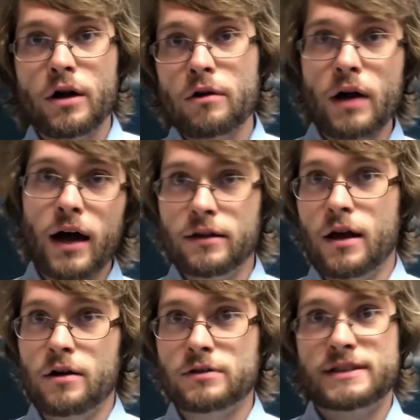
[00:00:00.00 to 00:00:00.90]
are known
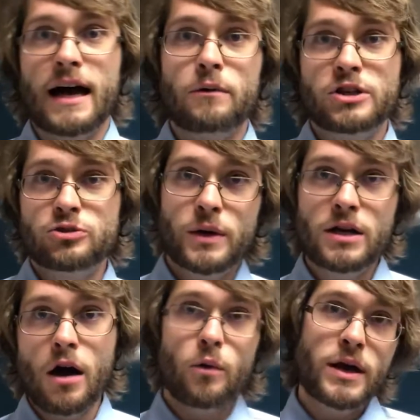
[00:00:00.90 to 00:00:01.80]
unknowns, that which we
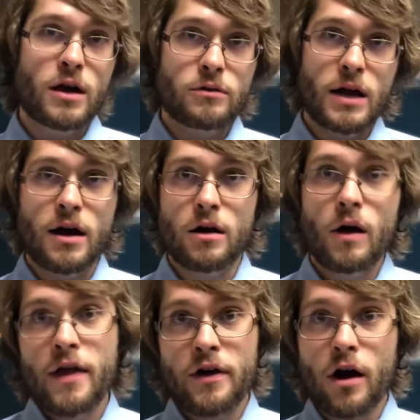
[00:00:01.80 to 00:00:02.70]
know we don't know.
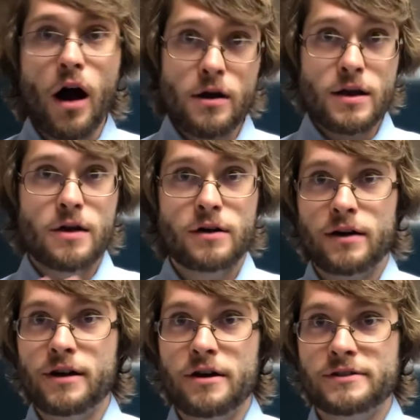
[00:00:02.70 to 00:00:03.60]
There are unknown
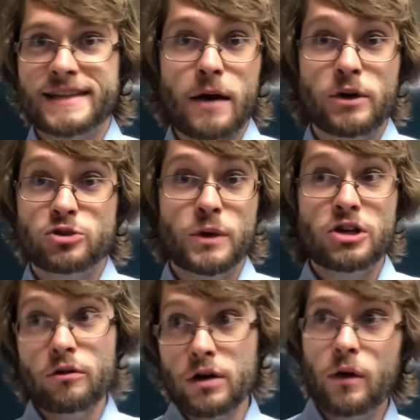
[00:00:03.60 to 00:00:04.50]
unknowns, that which we
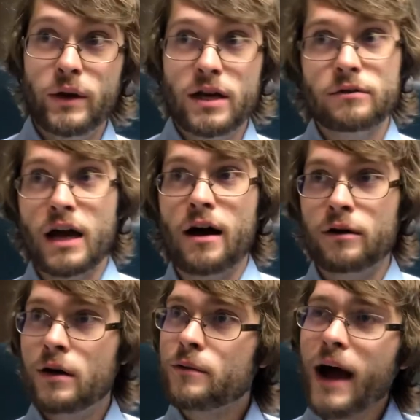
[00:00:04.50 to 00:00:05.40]
don't know we don't know.
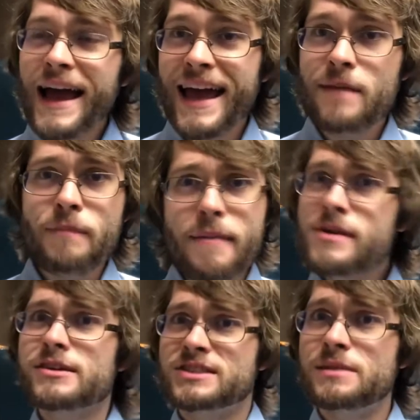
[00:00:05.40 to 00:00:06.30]
Right? And maybe
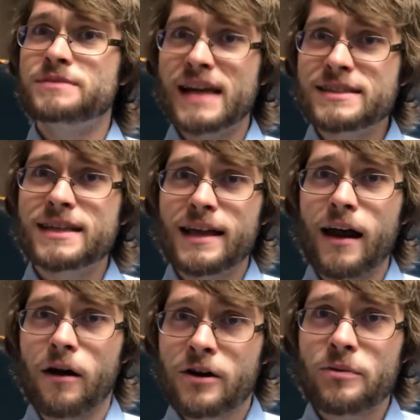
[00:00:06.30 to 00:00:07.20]
there's some sense to
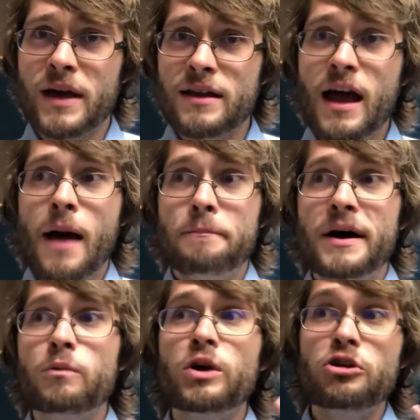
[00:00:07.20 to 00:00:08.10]
that argument,
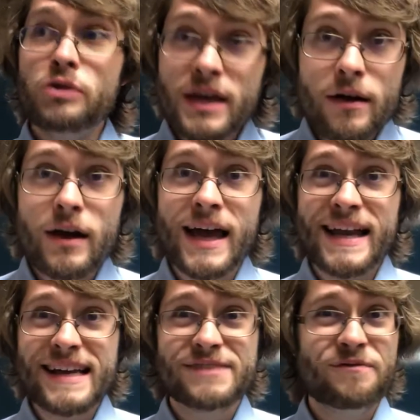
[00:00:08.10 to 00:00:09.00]
but when you hear it,
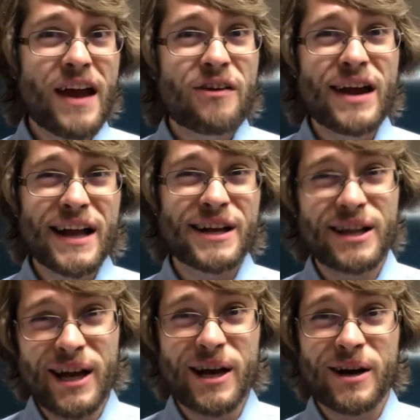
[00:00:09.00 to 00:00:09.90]
it's very
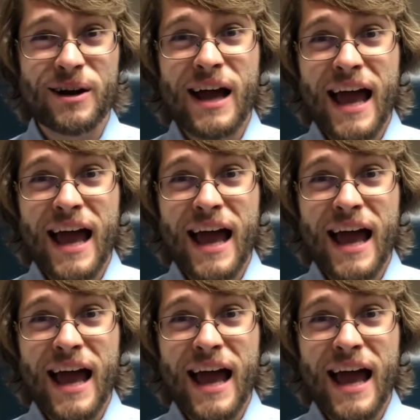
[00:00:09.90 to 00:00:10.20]
unclear